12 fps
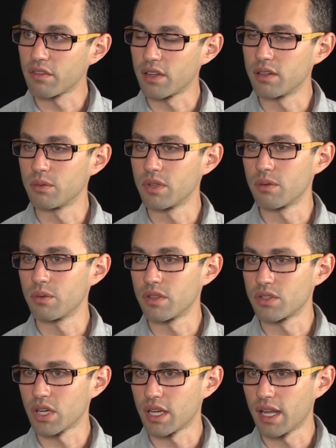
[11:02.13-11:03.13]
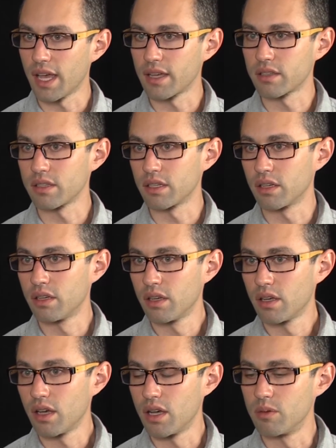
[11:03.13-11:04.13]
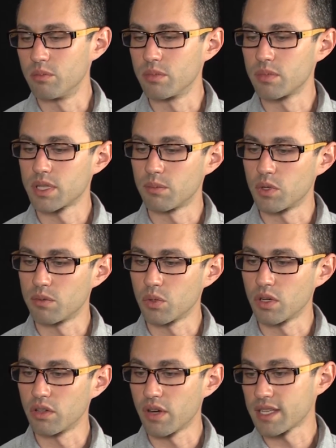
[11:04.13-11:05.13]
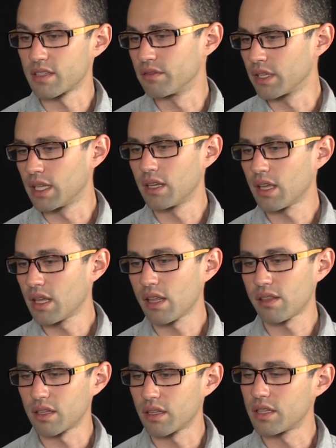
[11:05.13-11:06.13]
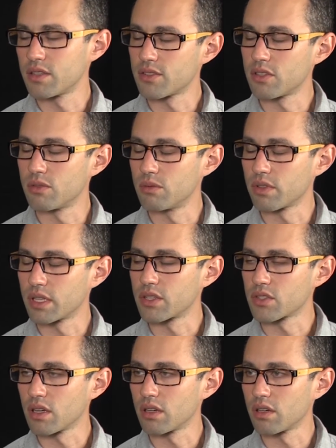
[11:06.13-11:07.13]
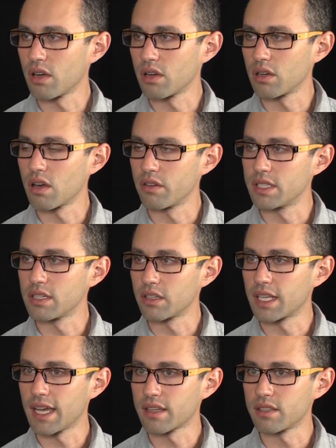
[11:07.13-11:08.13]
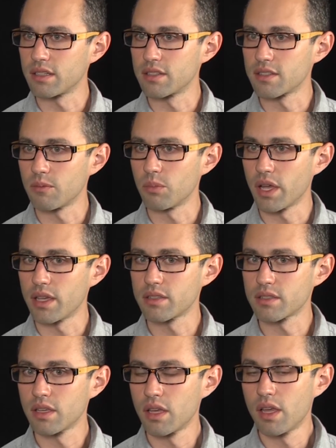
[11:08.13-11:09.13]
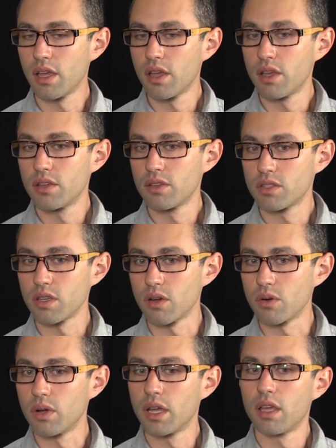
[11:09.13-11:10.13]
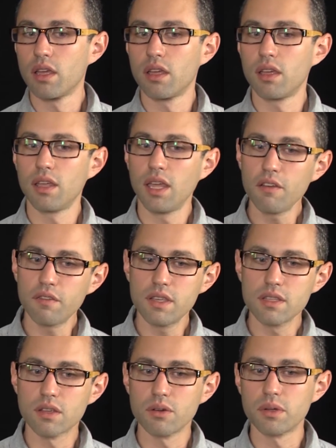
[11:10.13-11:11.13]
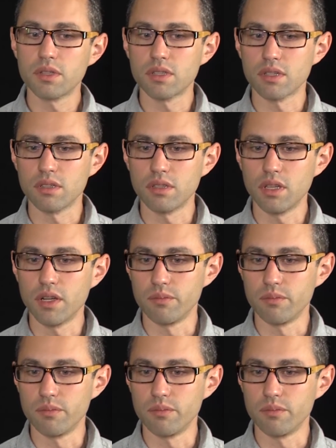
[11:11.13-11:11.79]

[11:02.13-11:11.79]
front with China acting somewhat more aggressively, and I think that these two things are interconnected in some ways. So if he's going to